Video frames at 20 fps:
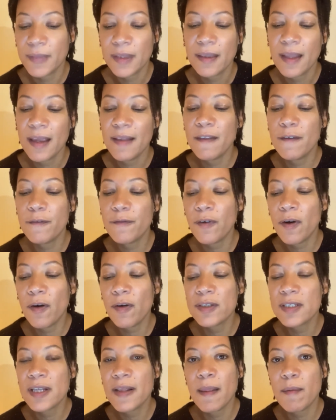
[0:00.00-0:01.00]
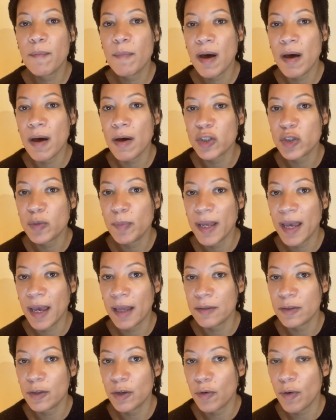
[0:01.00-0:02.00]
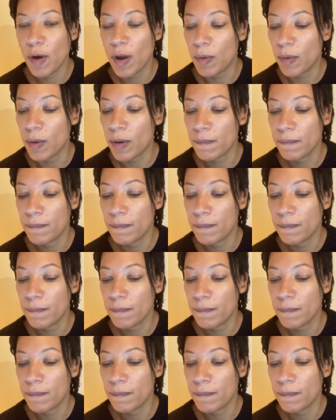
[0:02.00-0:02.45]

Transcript: Then the frogs in the marsh began to croak.